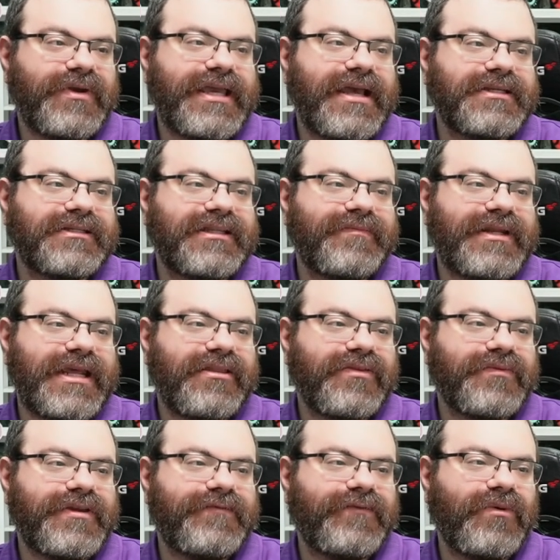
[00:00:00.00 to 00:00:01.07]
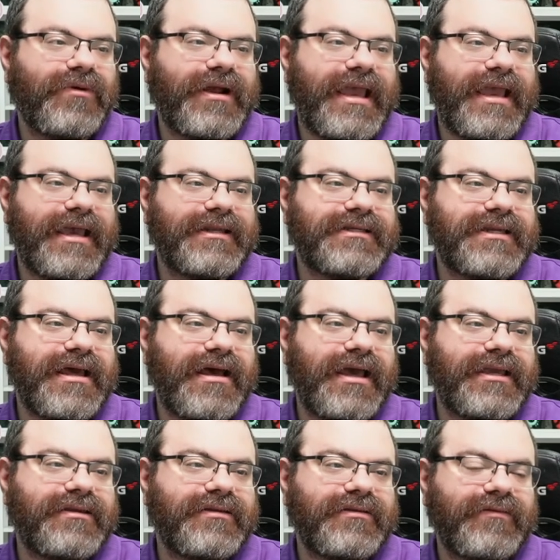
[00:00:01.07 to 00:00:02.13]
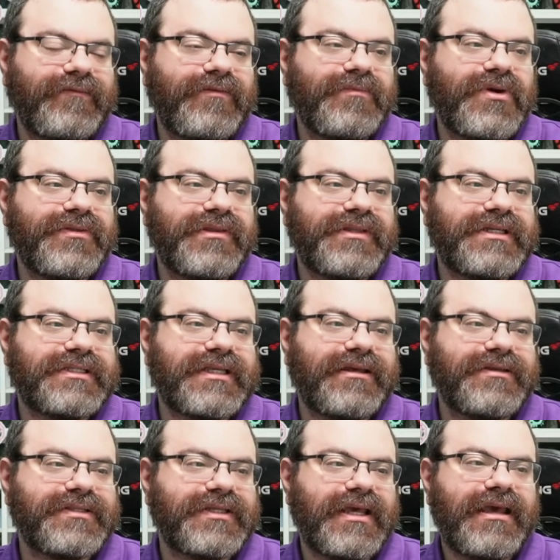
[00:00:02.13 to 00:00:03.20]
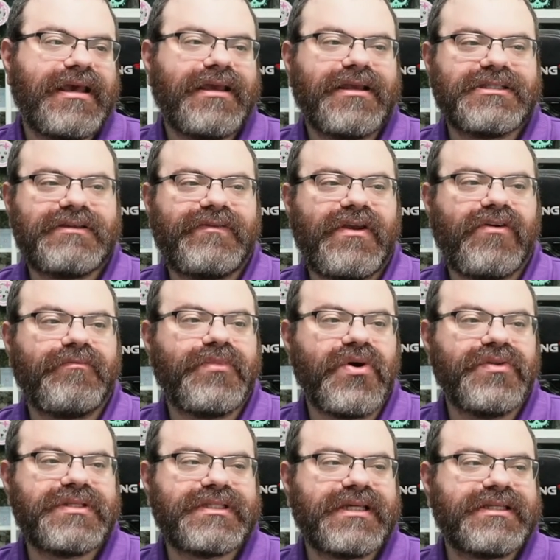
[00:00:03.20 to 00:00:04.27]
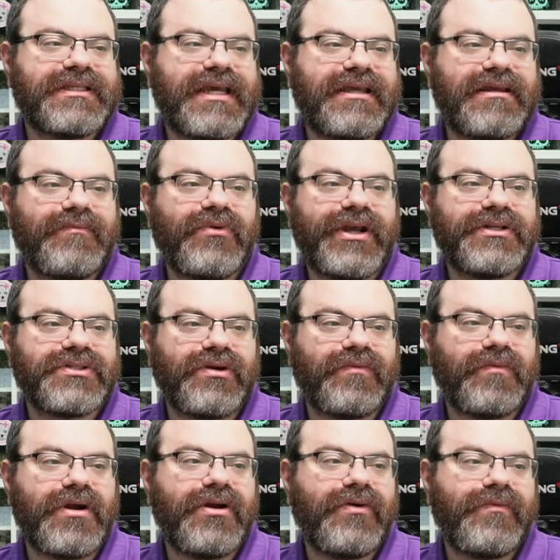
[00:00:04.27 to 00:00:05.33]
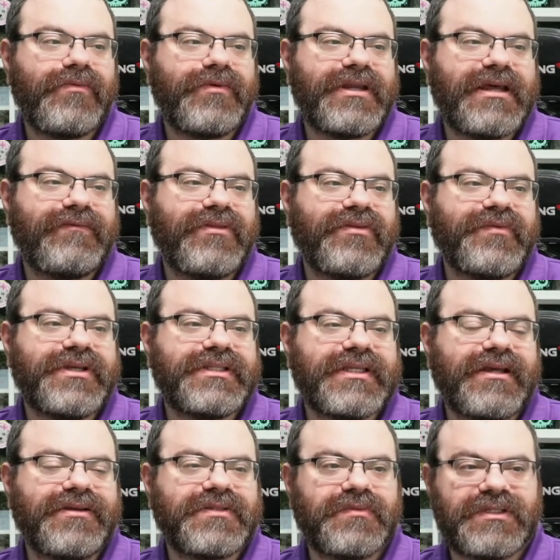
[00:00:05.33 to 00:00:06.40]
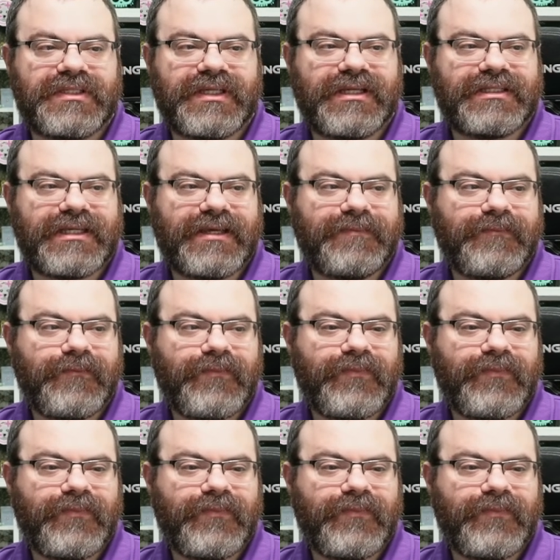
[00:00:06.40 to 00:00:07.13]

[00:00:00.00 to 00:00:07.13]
We can't eliminate three, four, and nine from both of these cells because if they were both six eight, it breaks our row. We'd have three cells with six eight.